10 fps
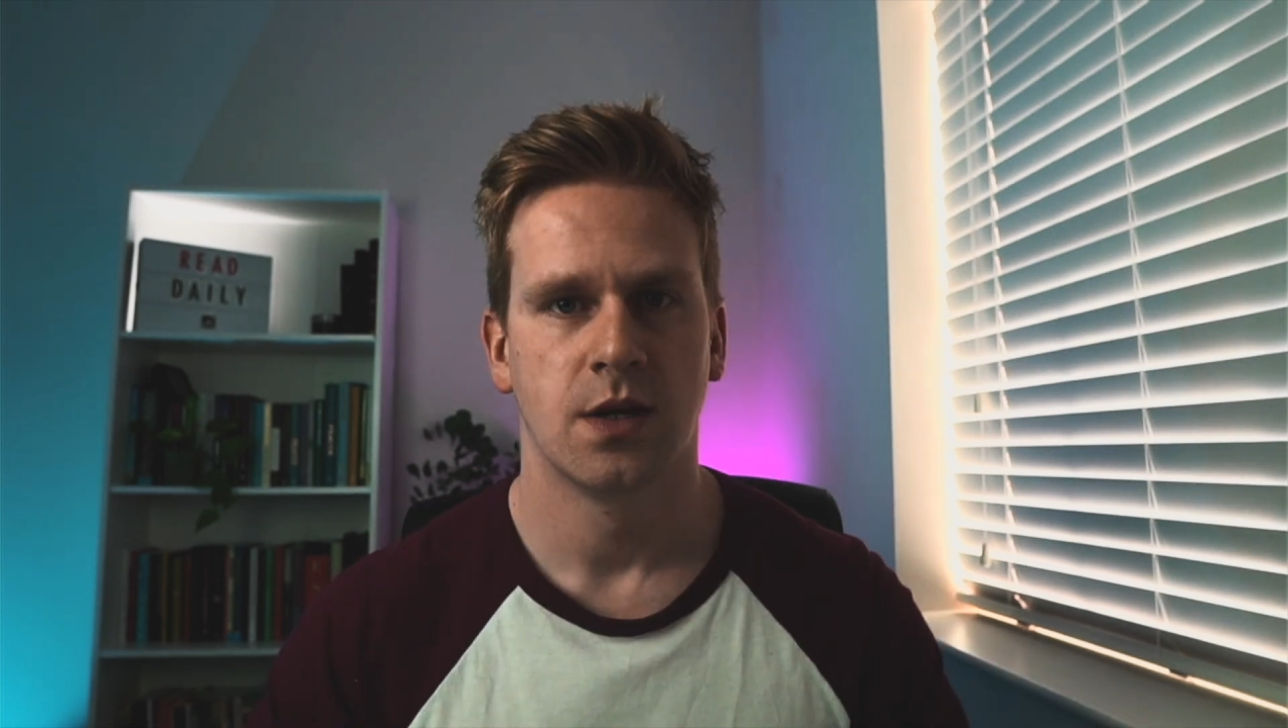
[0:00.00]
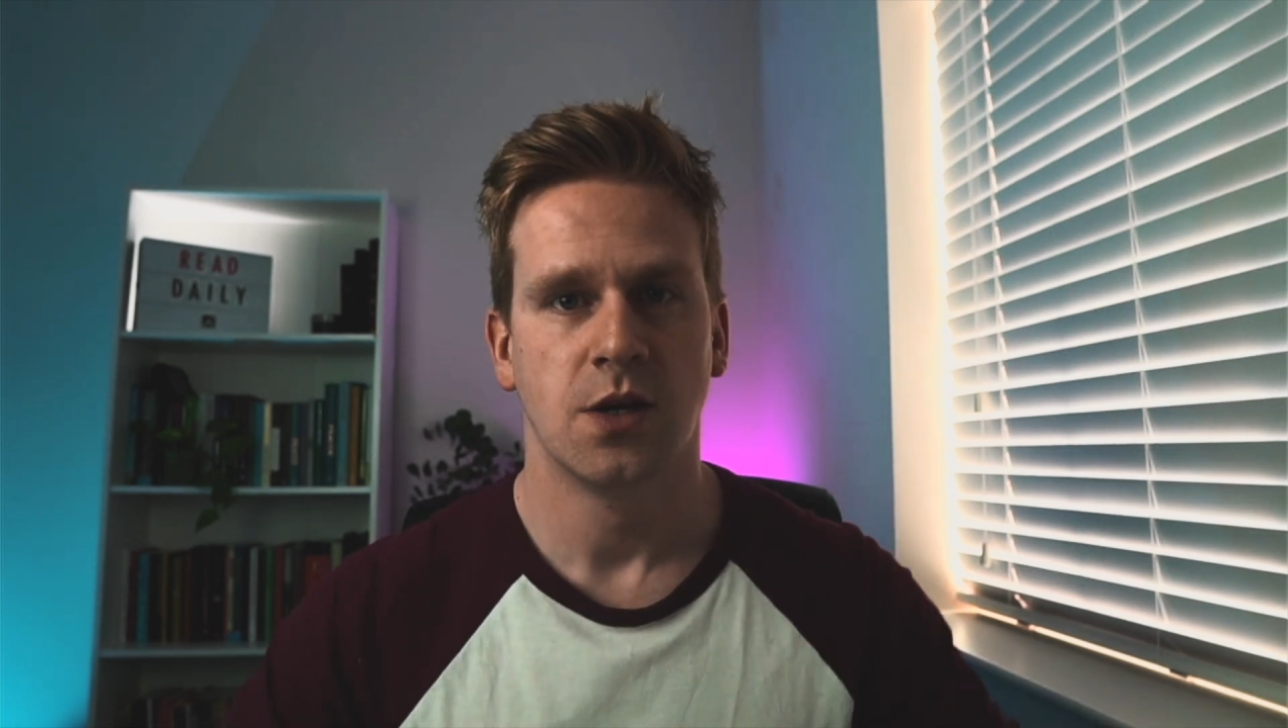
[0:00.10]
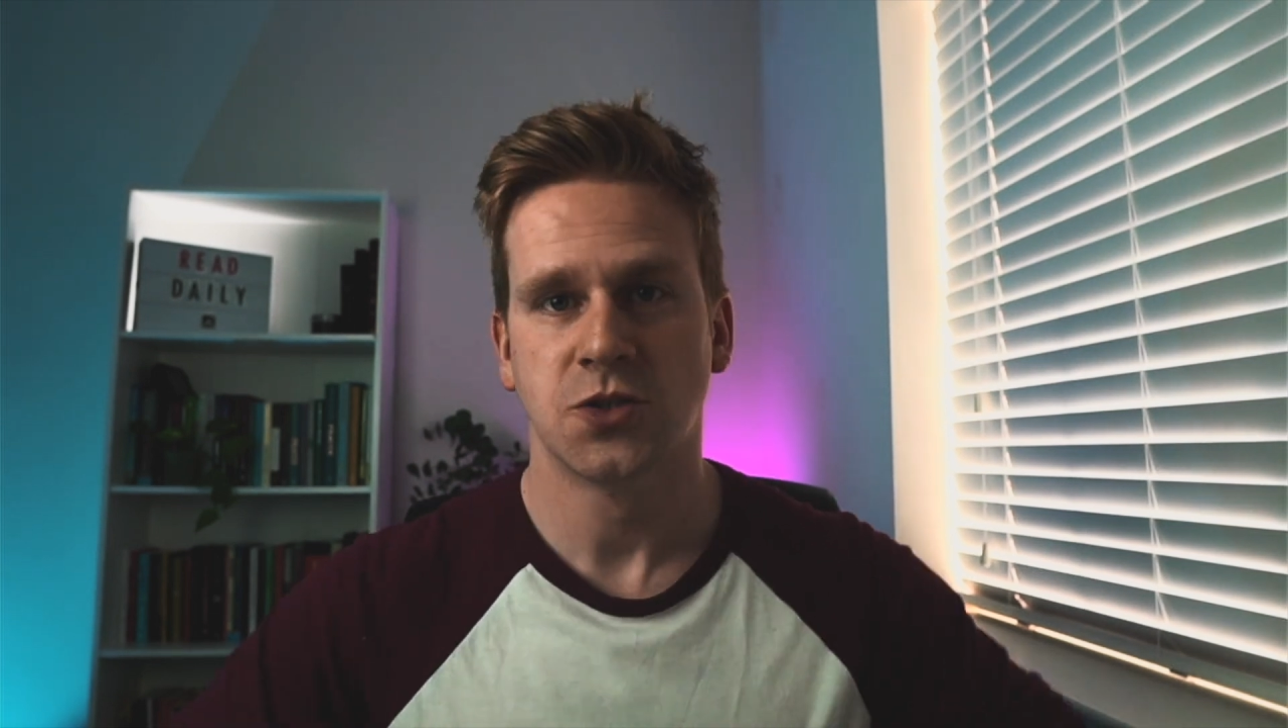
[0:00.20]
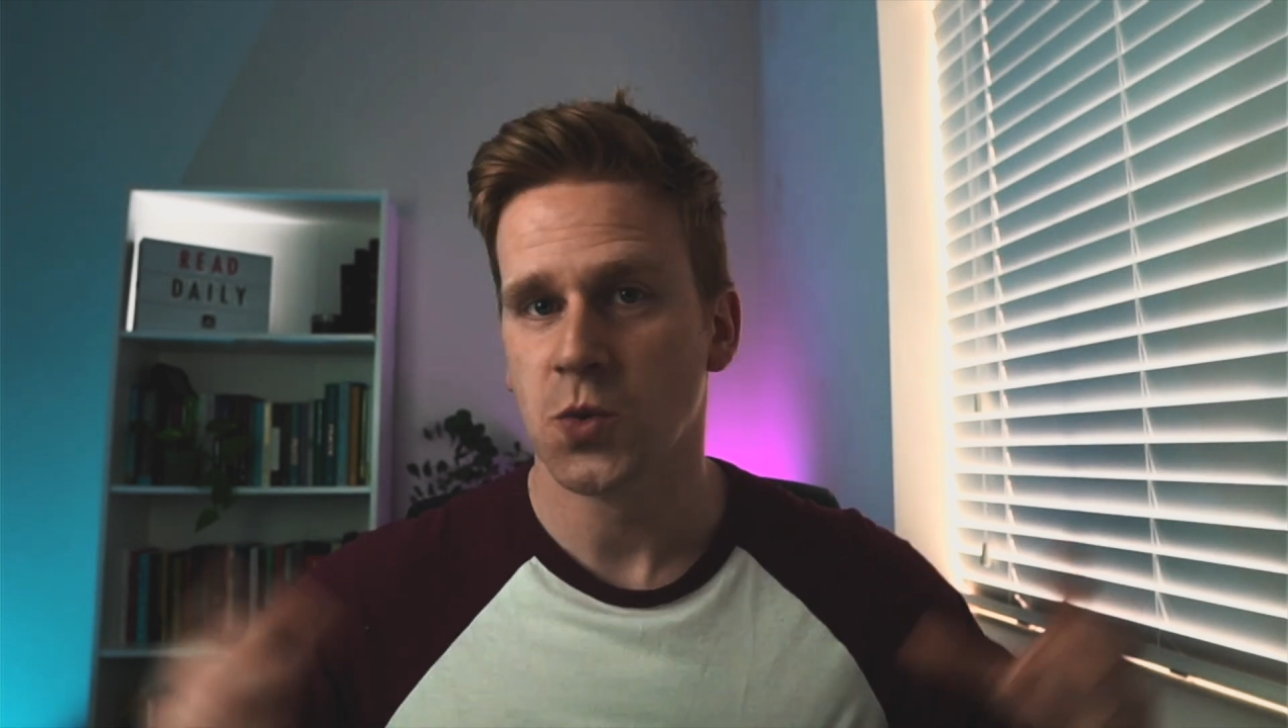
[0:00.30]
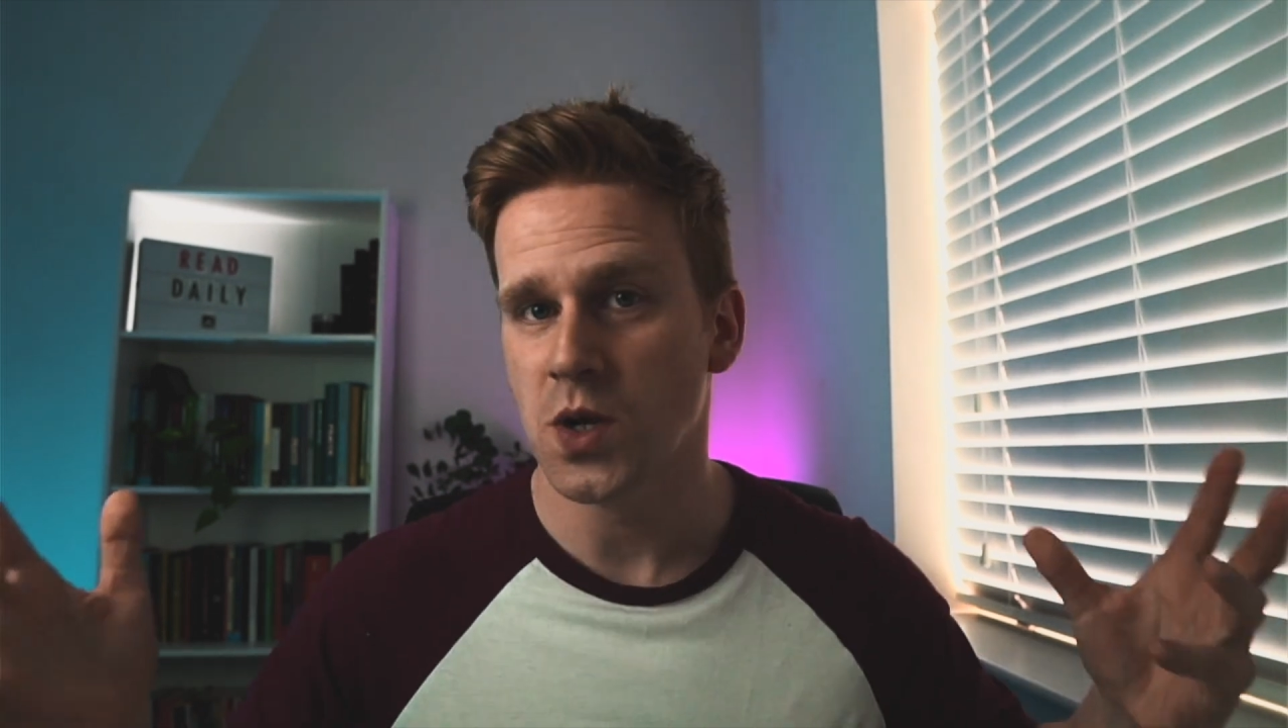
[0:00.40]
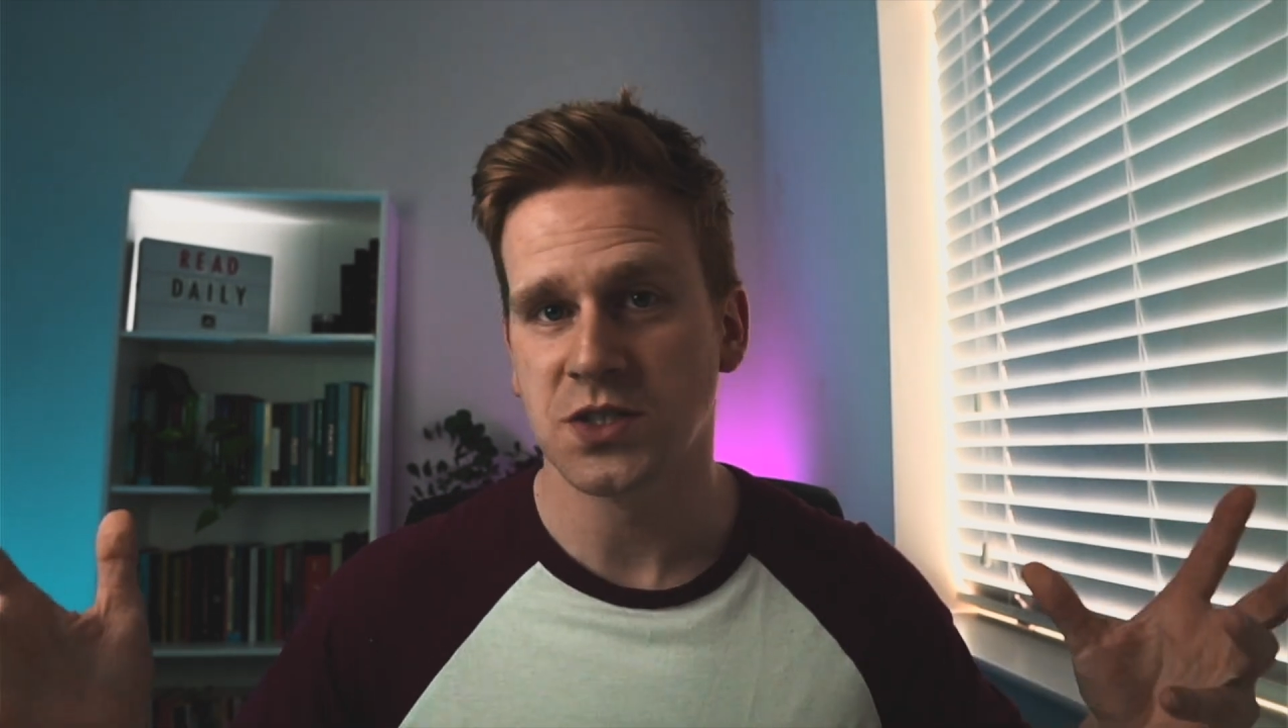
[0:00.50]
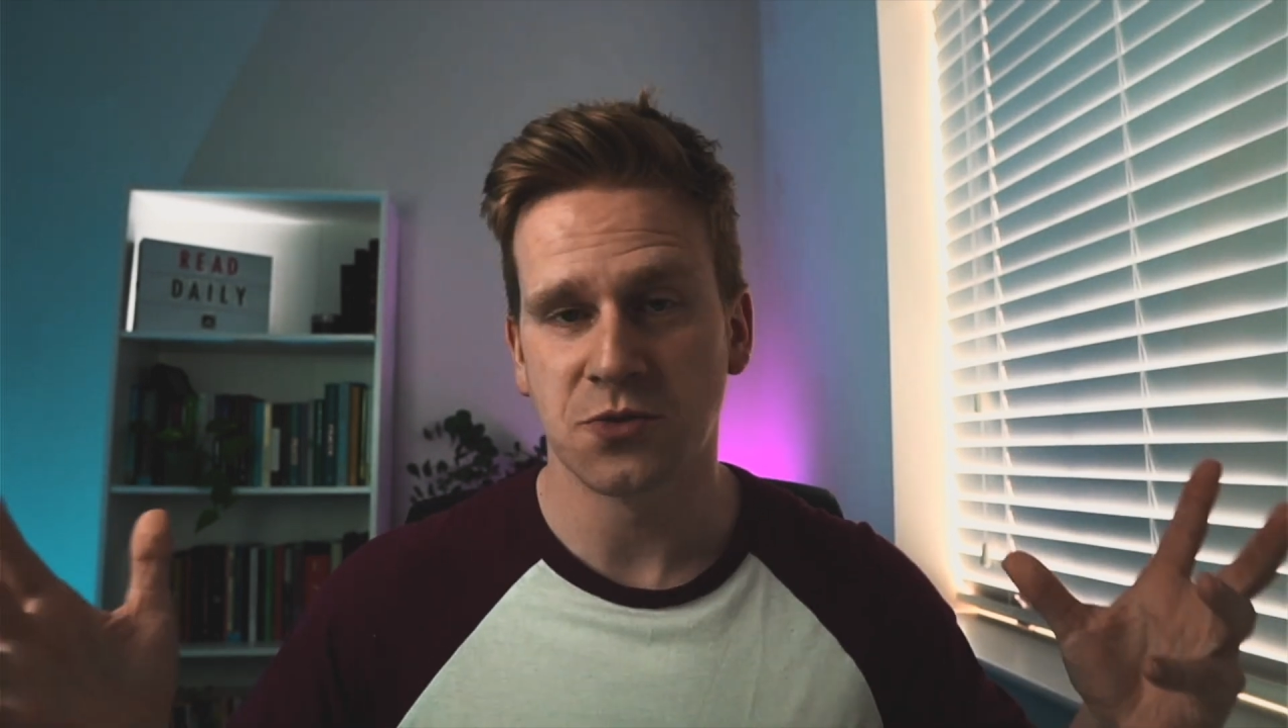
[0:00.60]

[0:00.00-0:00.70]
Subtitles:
So once the